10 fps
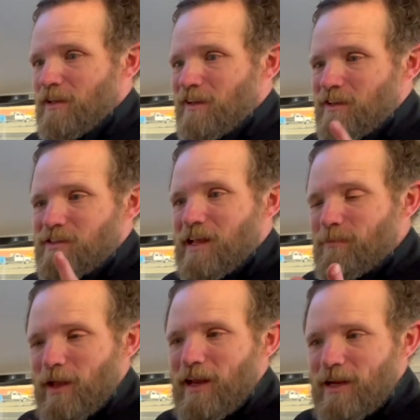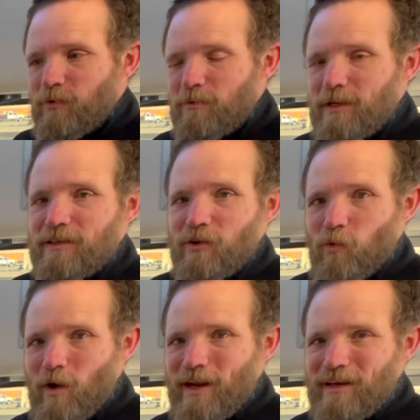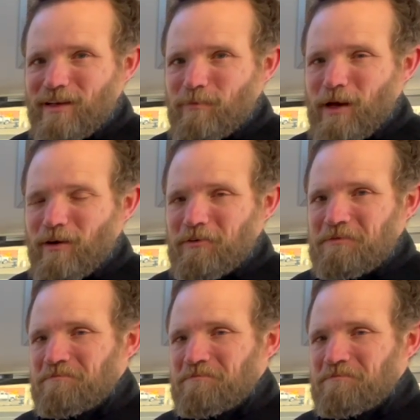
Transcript: Step A would be to wait about